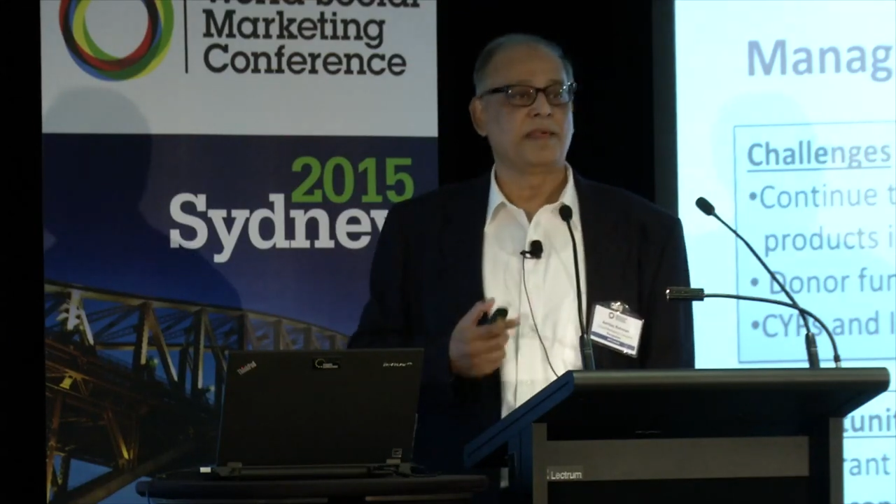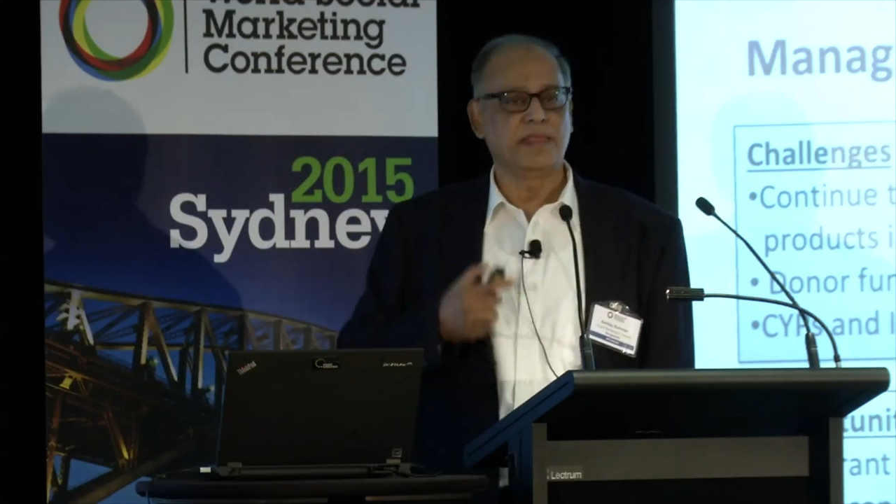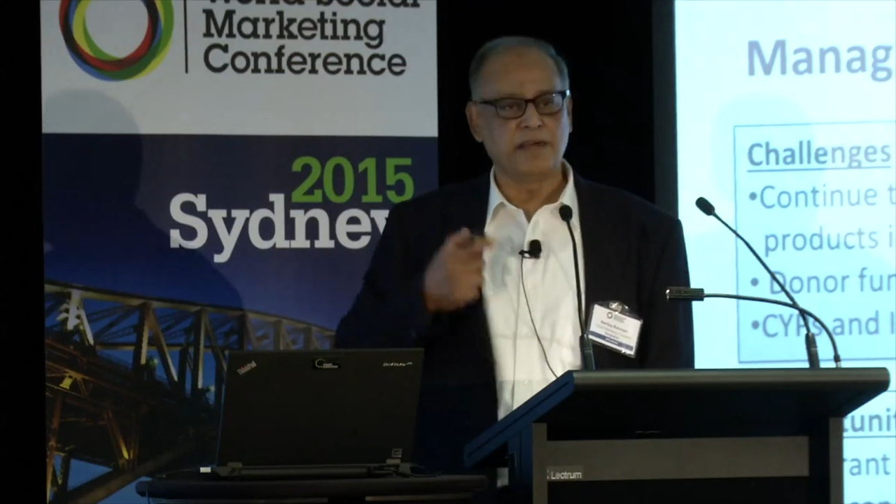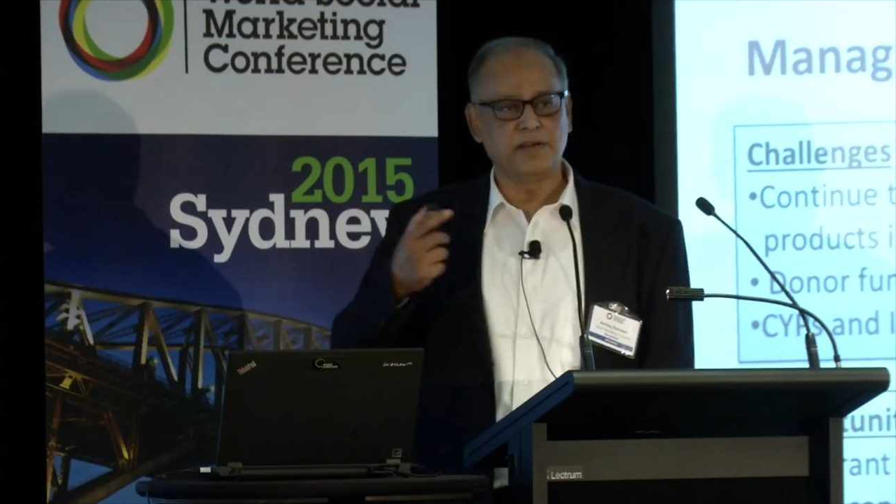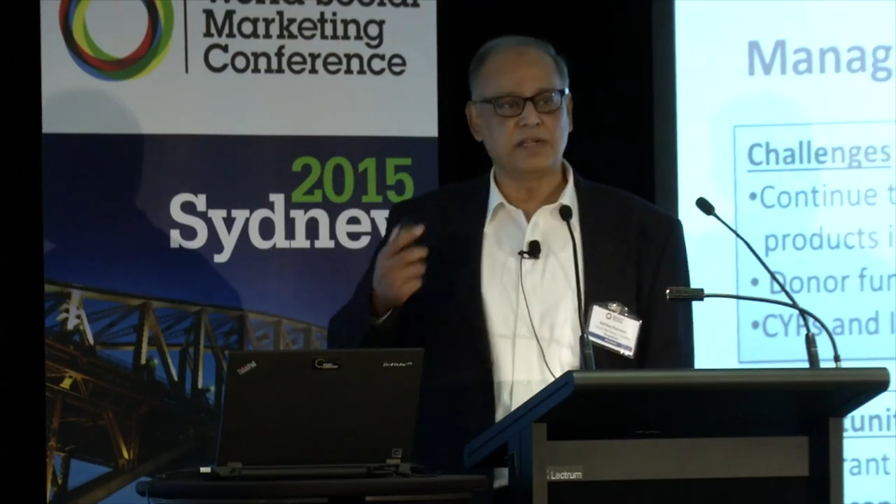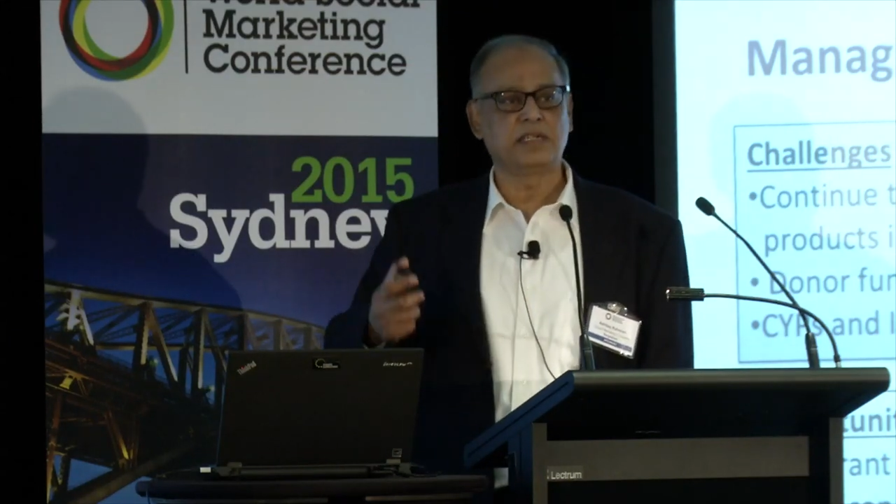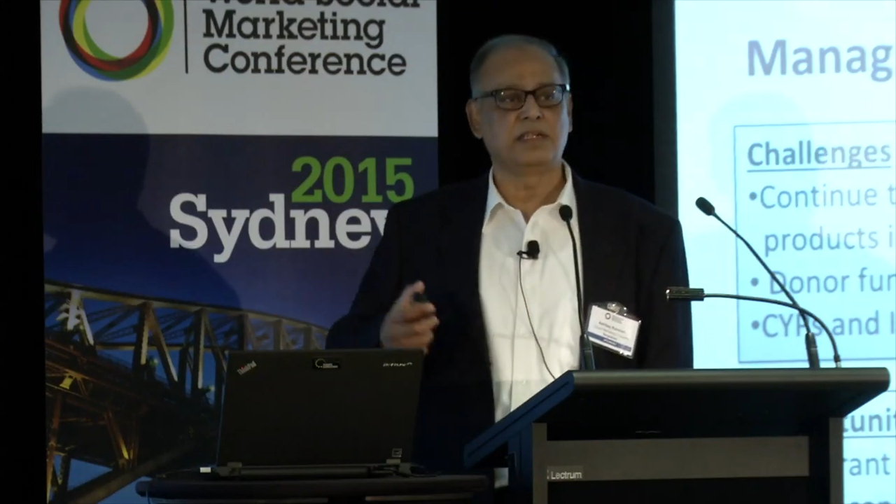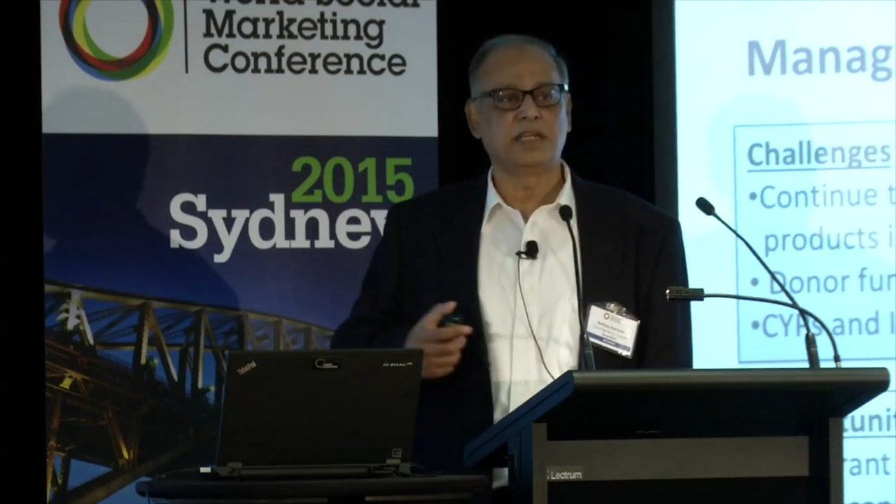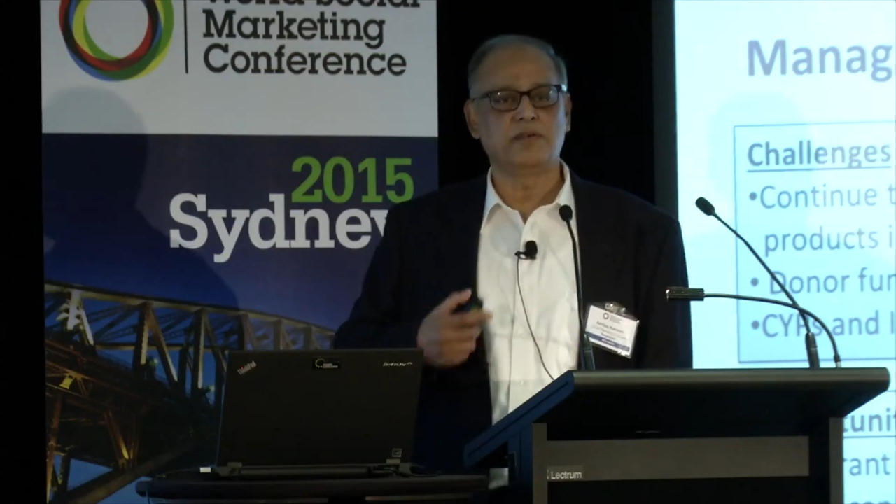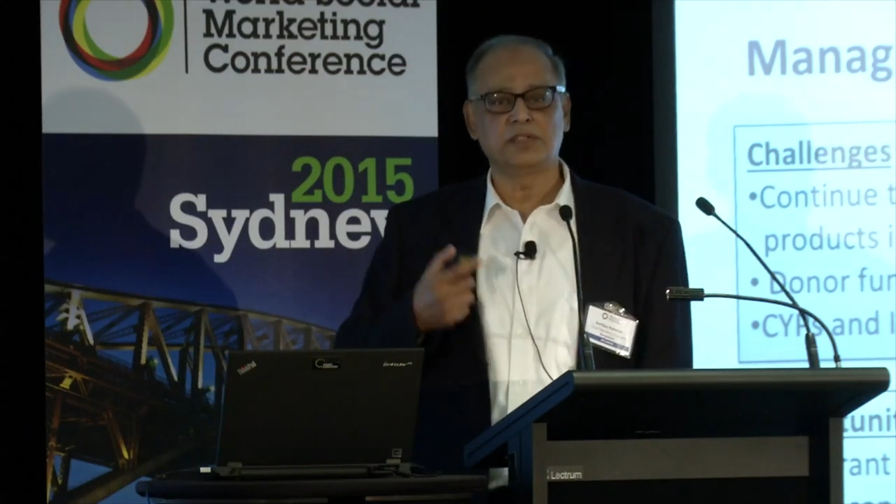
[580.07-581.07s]

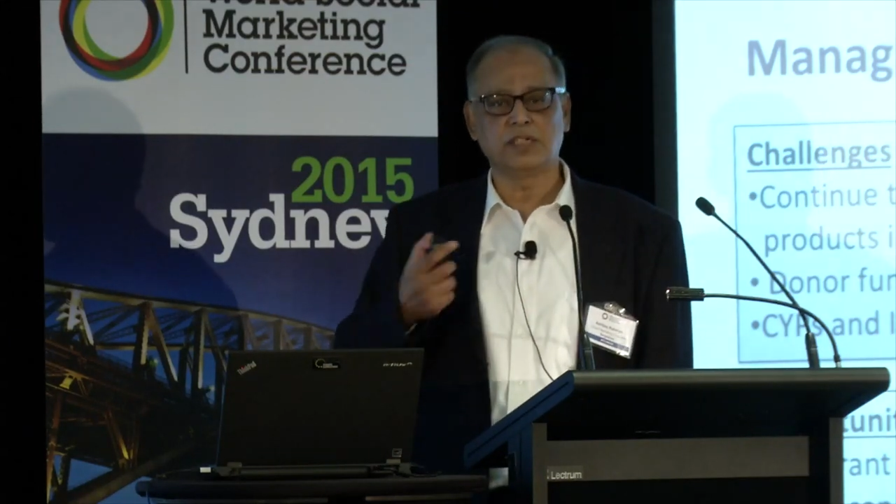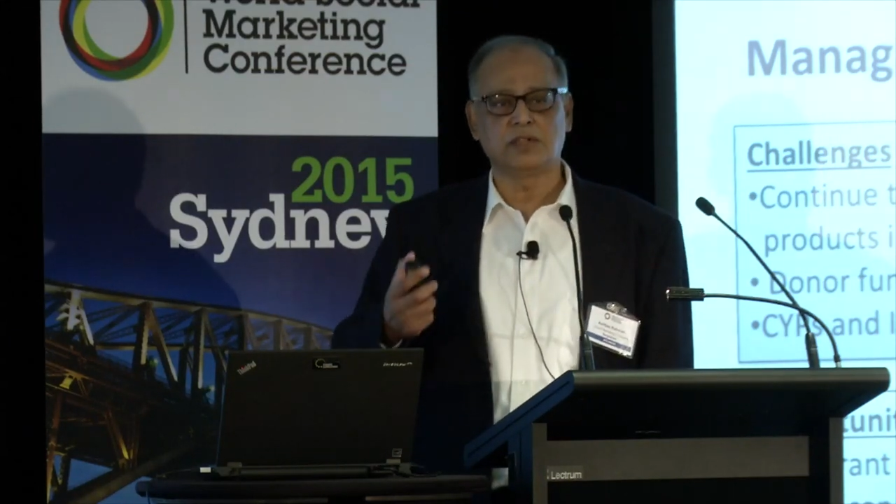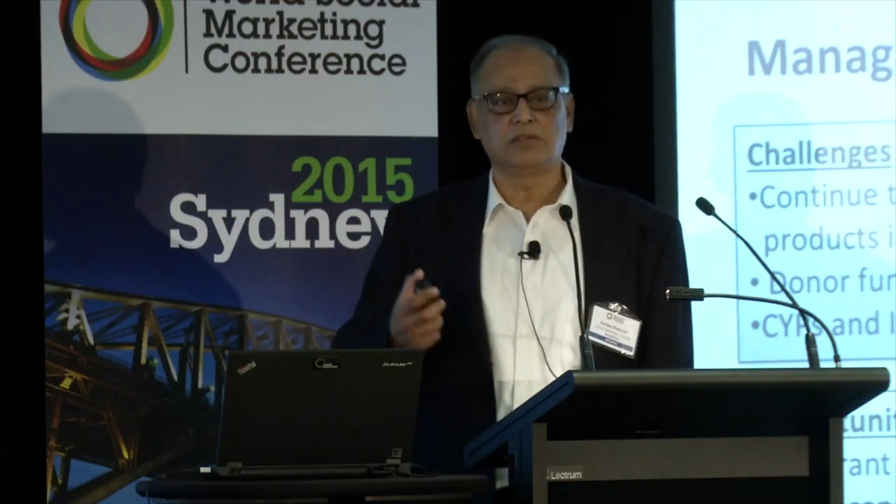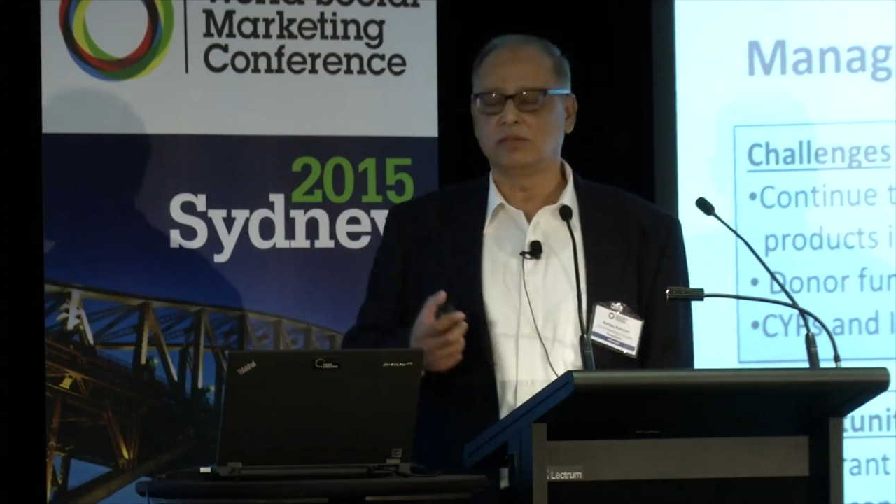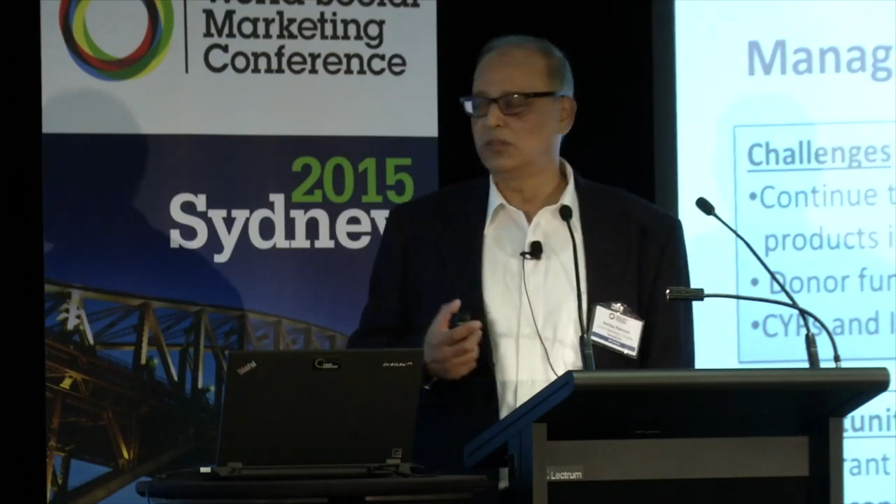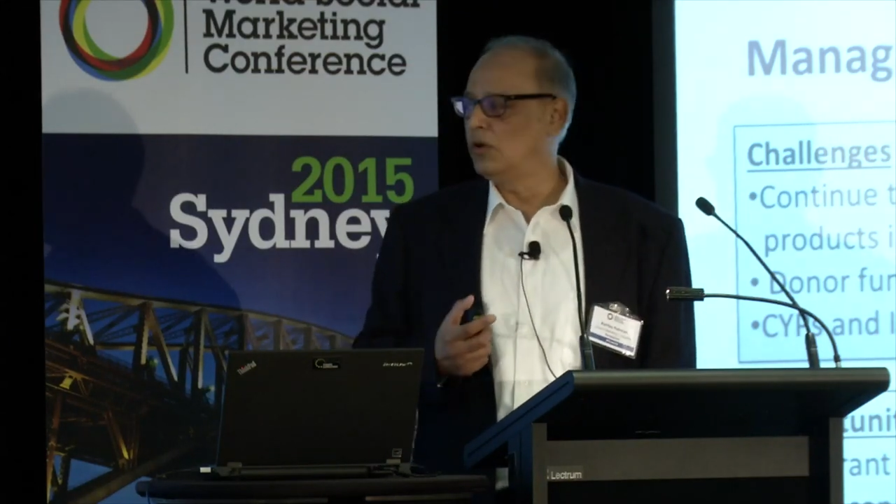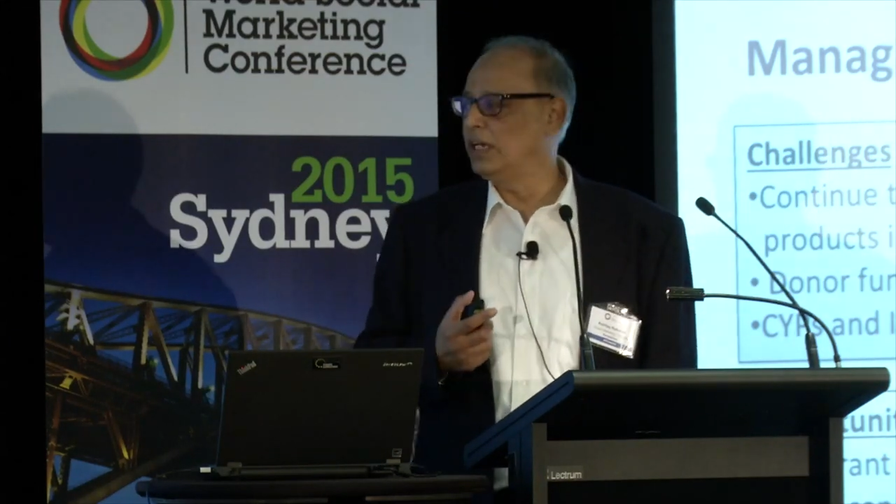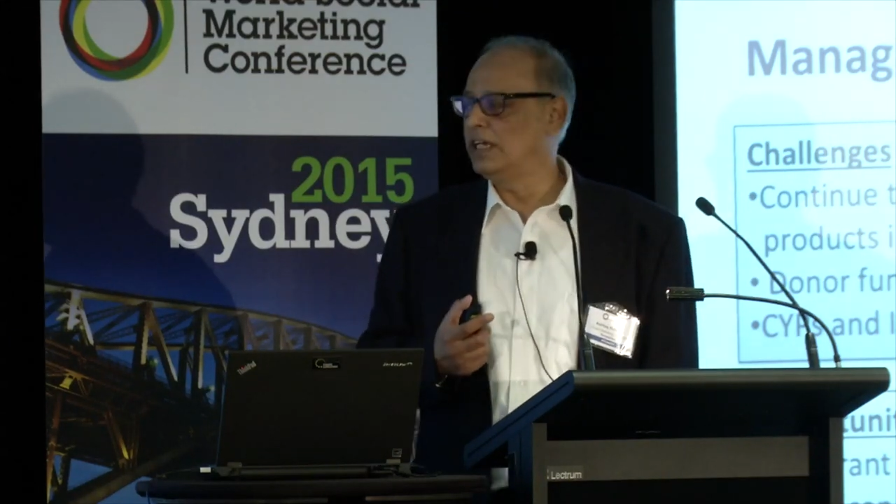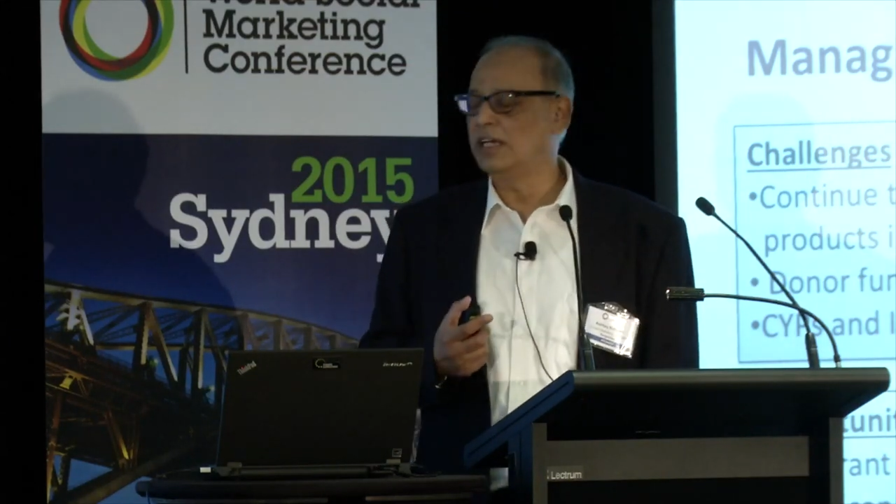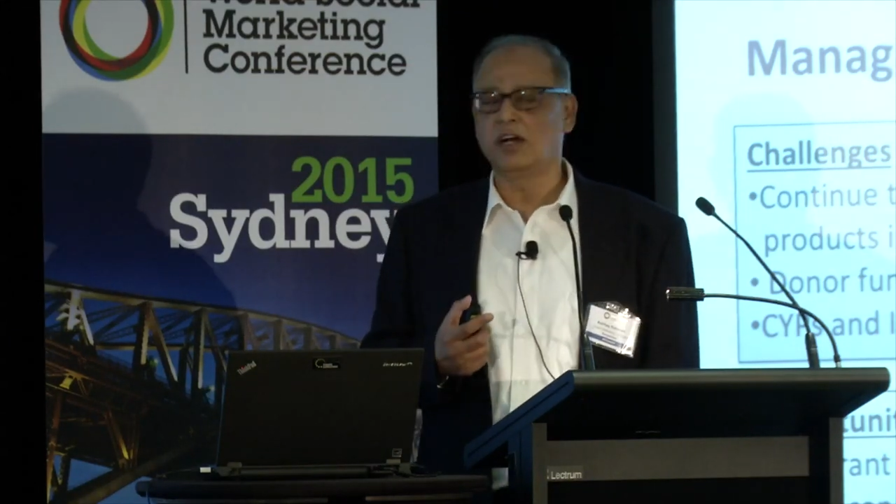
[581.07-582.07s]
There was a
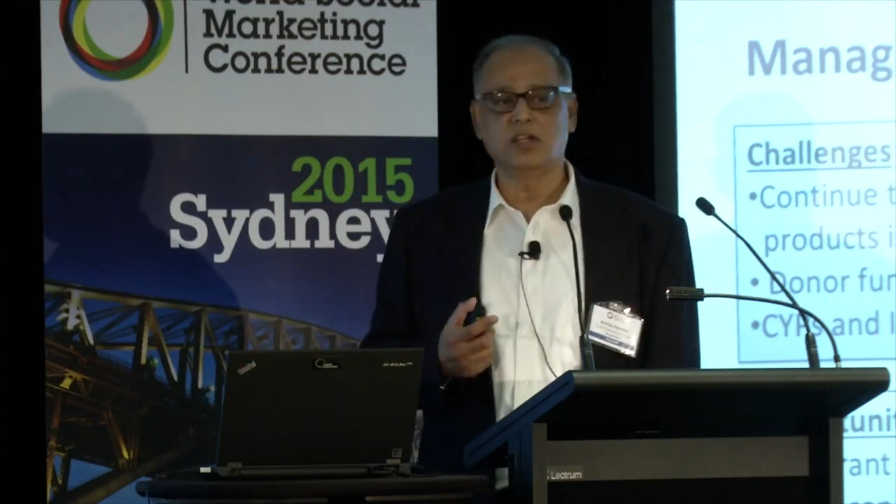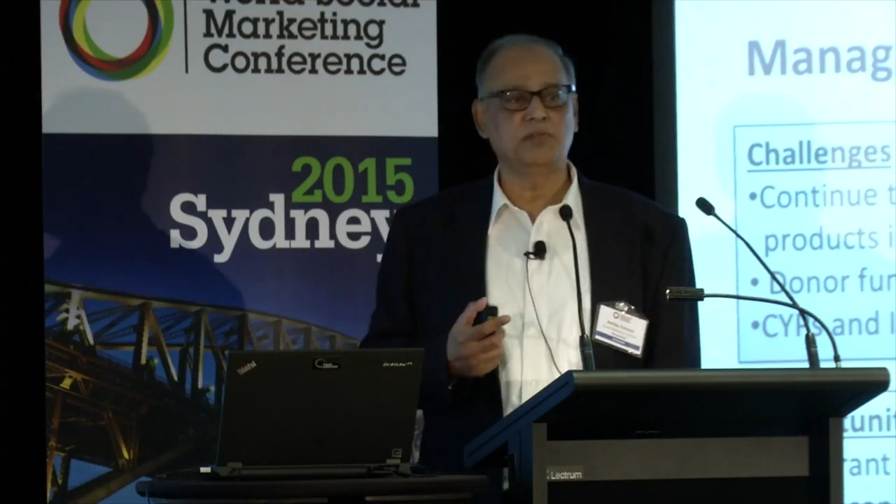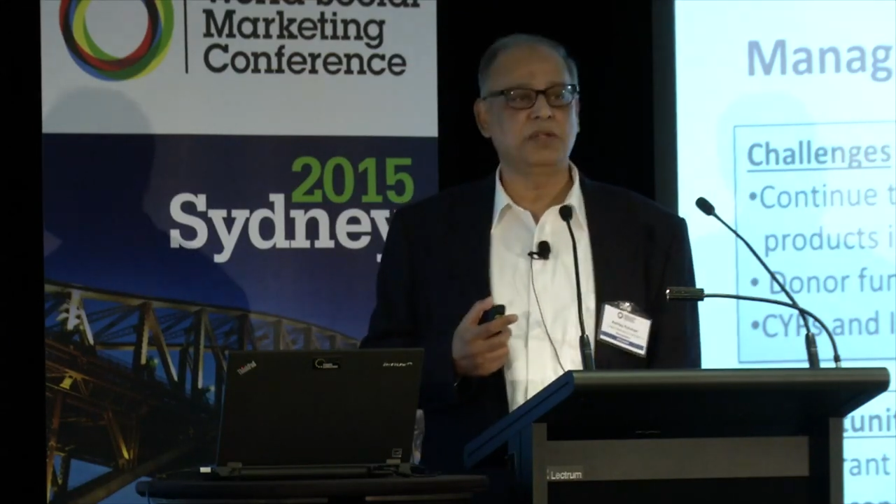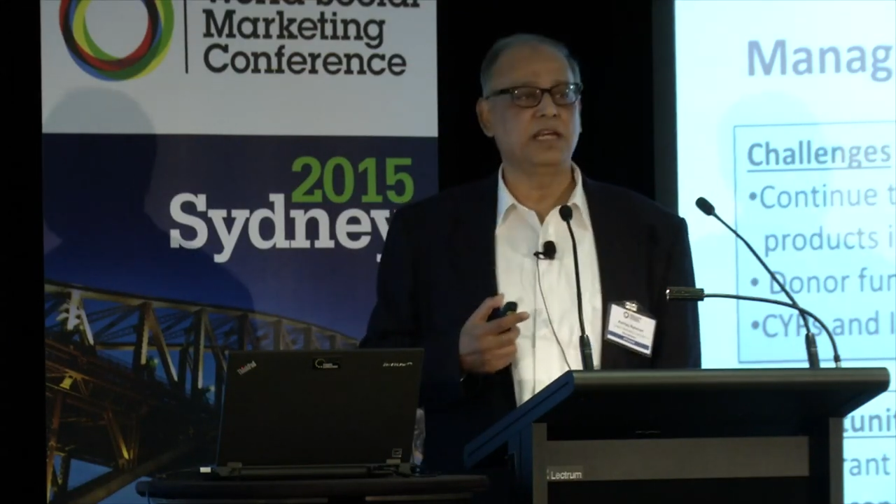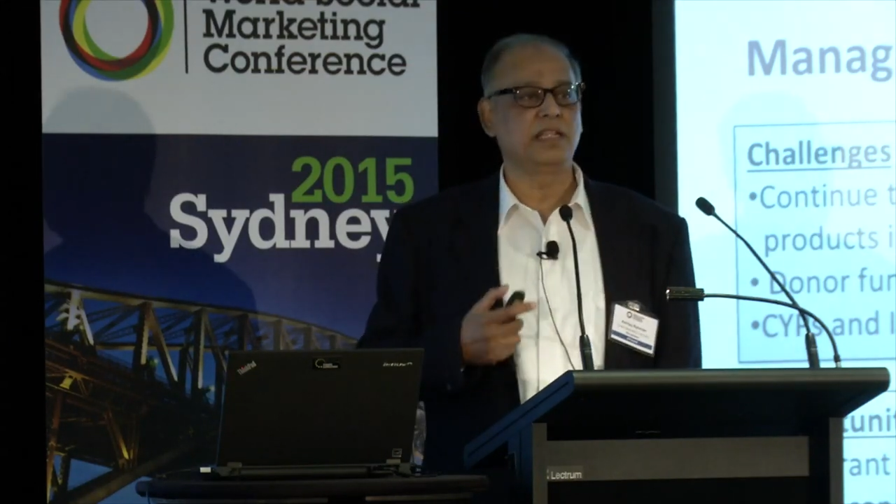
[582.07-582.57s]
growing economy,